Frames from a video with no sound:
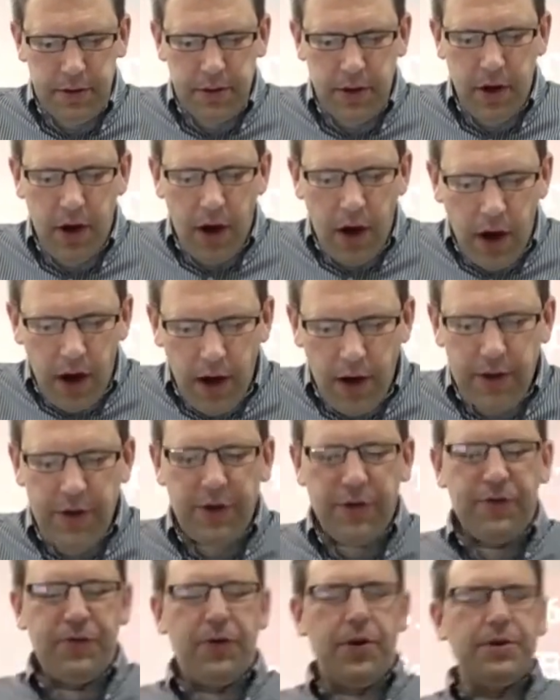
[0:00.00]
All
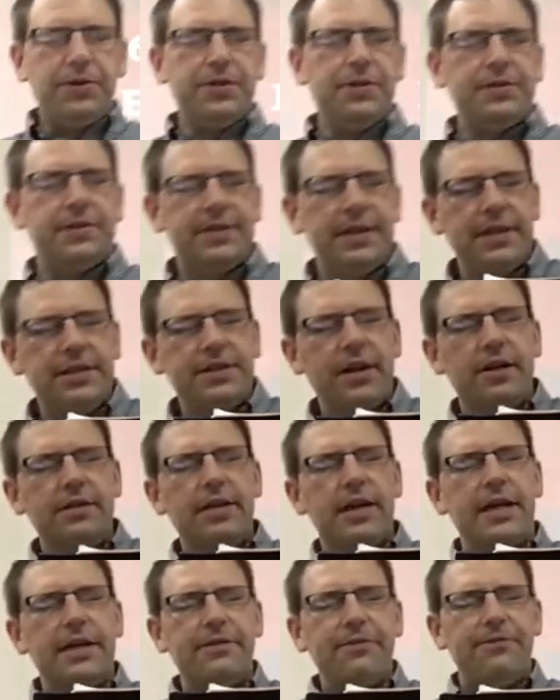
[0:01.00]
your fortresses are
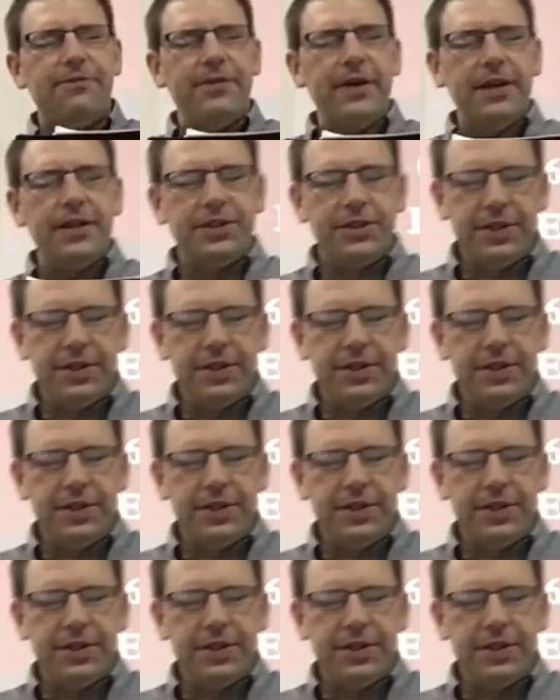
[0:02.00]
like fig